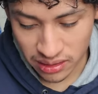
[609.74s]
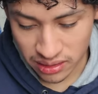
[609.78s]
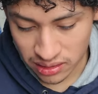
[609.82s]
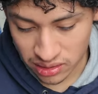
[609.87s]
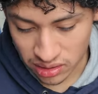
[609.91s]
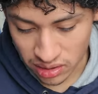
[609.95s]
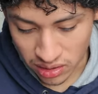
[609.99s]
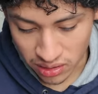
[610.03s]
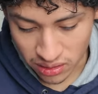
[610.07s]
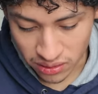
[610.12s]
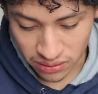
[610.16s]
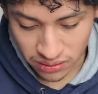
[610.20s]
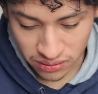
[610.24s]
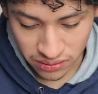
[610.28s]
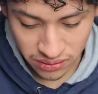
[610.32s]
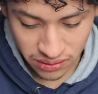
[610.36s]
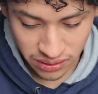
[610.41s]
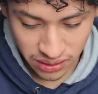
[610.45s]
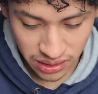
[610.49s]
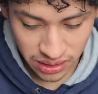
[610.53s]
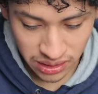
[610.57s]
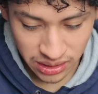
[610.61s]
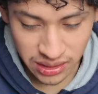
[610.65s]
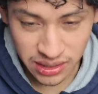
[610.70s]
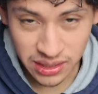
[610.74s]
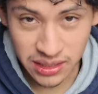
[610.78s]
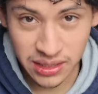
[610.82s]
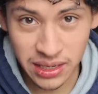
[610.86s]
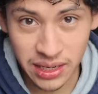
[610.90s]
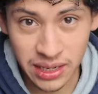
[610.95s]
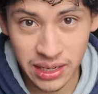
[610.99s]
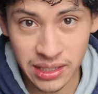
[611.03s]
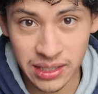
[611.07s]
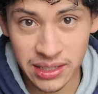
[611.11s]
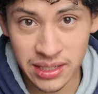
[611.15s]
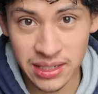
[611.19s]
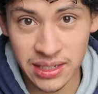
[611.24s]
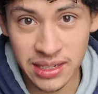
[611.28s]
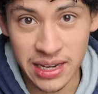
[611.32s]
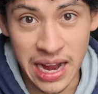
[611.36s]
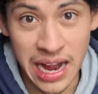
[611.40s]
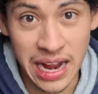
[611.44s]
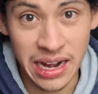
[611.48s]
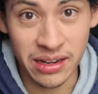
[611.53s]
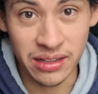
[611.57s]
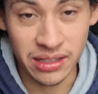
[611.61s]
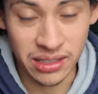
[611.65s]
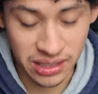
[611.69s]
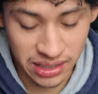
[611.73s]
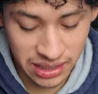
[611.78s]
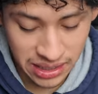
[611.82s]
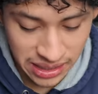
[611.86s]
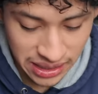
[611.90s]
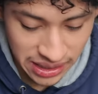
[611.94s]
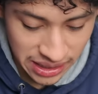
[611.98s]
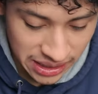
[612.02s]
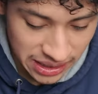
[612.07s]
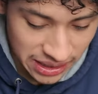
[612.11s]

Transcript: so it's kind of,